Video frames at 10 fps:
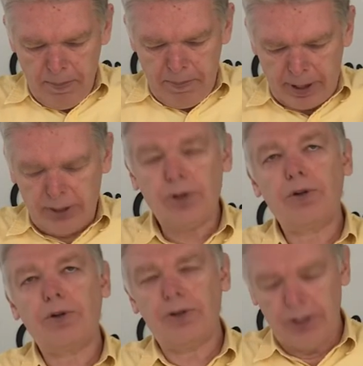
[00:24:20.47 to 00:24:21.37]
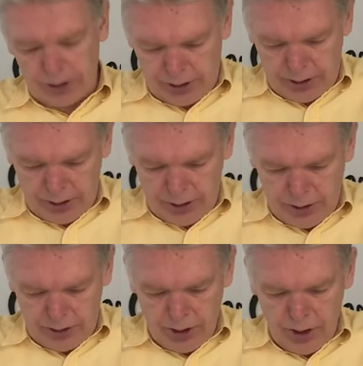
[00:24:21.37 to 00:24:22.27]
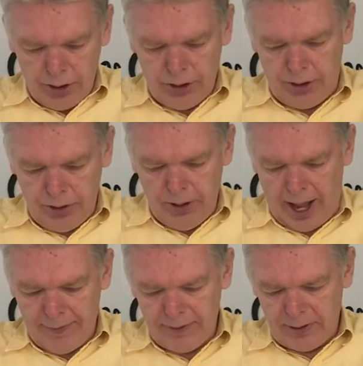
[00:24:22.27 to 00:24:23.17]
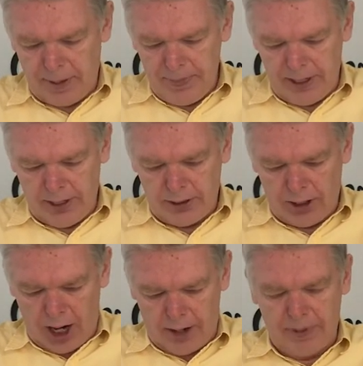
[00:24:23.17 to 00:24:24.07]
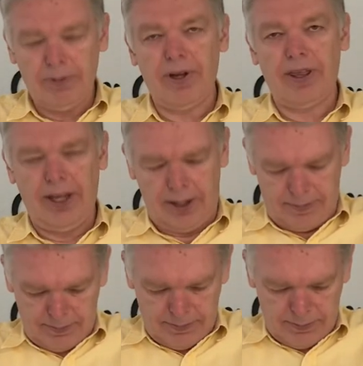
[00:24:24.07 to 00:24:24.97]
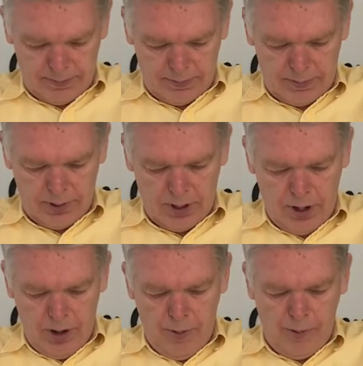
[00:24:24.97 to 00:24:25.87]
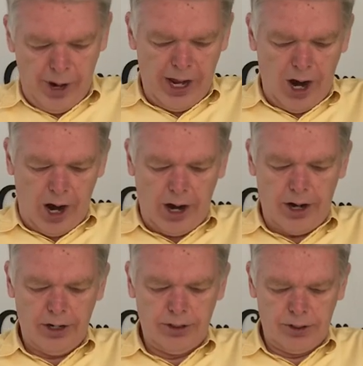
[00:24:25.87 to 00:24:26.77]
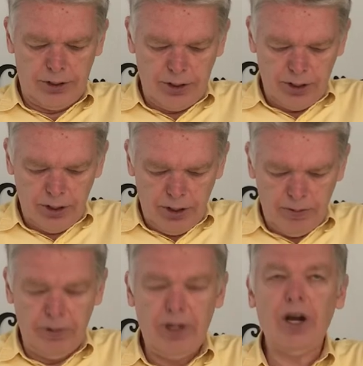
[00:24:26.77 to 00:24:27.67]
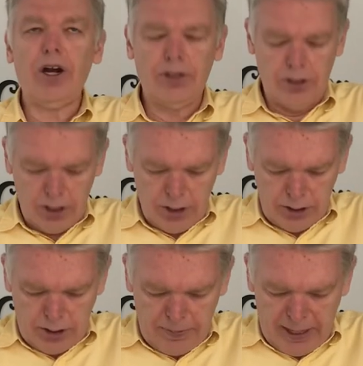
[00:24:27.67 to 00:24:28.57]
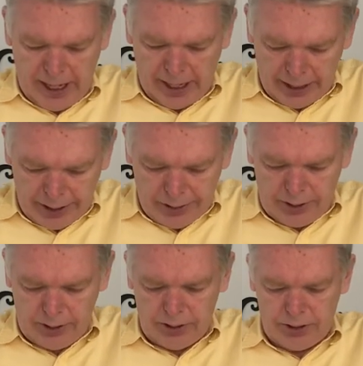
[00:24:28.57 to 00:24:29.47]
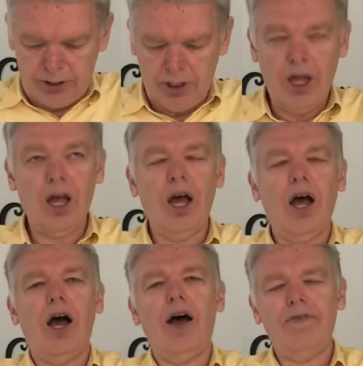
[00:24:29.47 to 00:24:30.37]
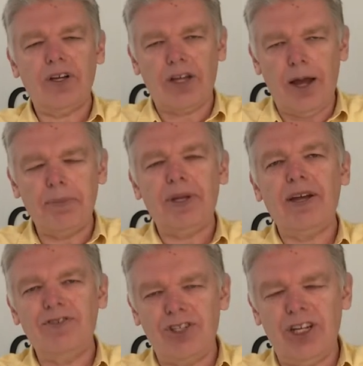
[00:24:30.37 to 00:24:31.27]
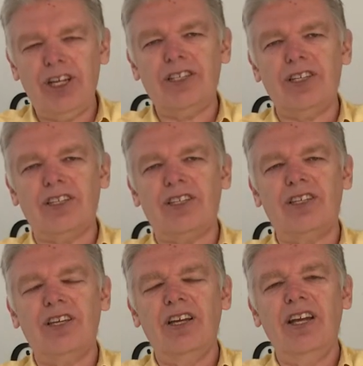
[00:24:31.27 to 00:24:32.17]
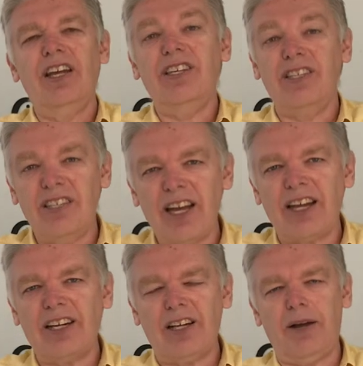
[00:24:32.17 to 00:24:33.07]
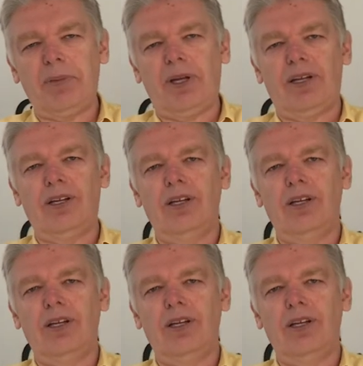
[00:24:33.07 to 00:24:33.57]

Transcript: but Christians do have something in common with him. We are, we are to be heralds of the coming of Jesus, his second coming.